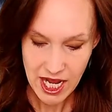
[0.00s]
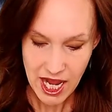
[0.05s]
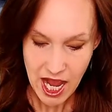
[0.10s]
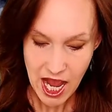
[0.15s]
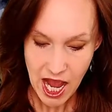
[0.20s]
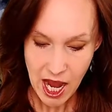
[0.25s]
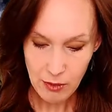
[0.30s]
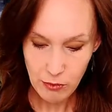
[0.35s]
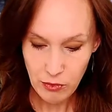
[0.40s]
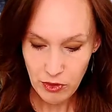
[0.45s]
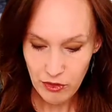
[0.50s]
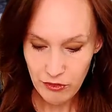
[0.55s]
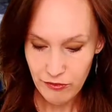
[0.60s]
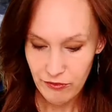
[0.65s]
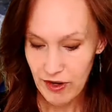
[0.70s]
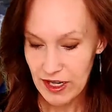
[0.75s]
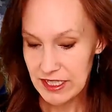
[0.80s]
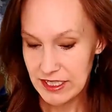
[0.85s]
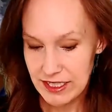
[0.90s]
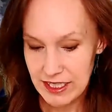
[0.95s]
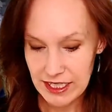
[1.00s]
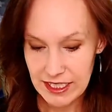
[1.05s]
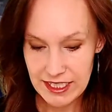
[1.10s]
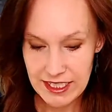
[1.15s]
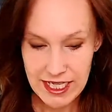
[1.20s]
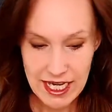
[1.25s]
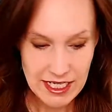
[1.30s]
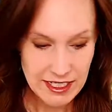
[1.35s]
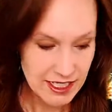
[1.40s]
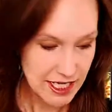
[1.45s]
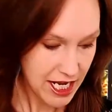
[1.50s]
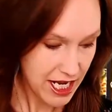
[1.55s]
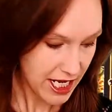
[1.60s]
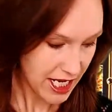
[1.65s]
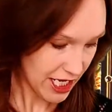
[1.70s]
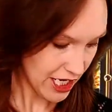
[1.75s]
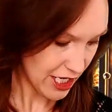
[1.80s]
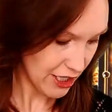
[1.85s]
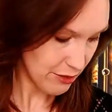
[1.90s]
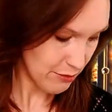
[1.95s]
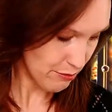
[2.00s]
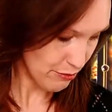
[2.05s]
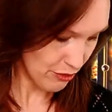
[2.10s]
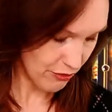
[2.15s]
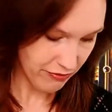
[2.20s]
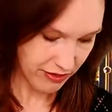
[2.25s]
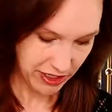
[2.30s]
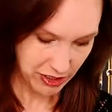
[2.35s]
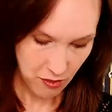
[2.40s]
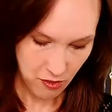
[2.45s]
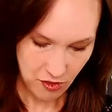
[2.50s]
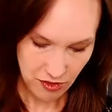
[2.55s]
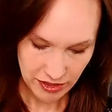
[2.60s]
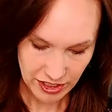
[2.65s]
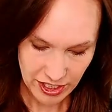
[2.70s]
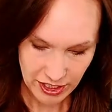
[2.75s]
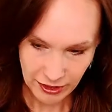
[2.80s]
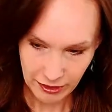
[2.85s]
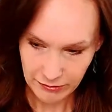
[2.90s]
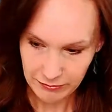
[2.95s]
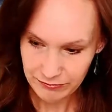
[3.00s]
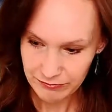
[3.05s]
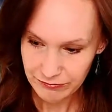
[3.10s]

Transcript: and we'll find success in moving on here.